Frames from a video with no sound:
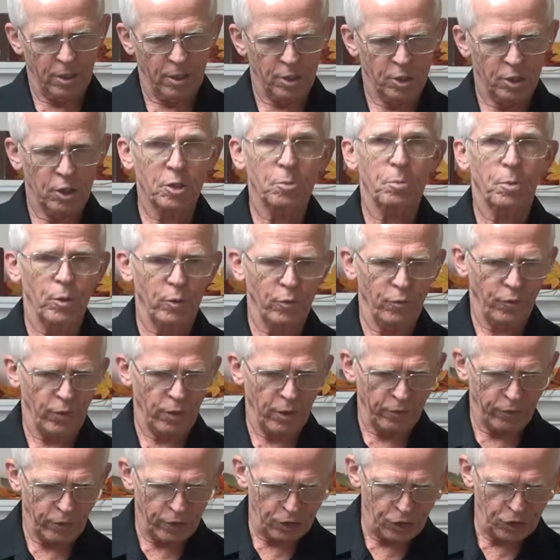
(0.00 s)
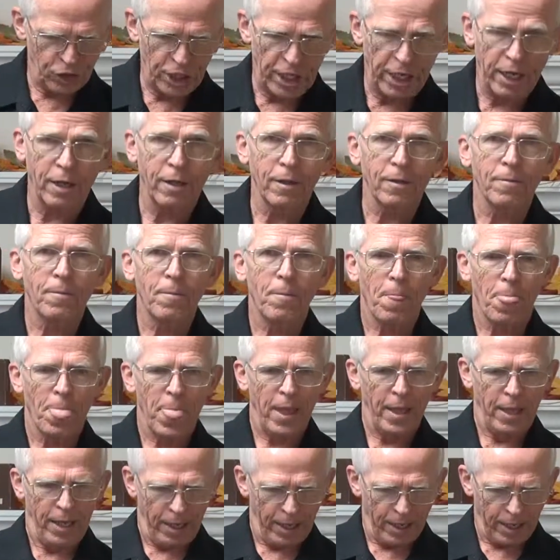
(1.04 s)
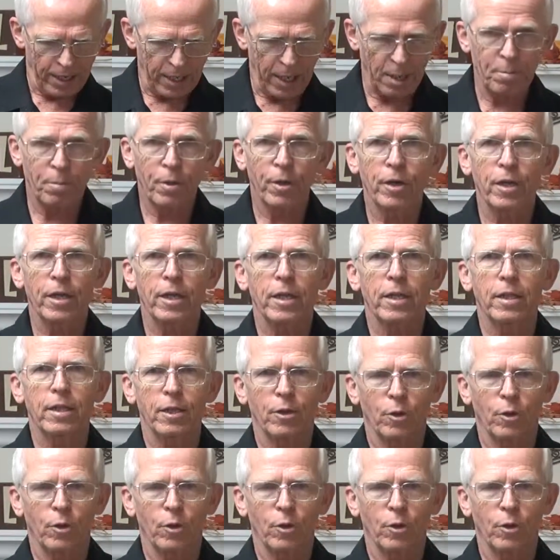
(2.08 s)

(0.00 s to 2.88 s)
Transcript: spoonful of the gel and I put it in the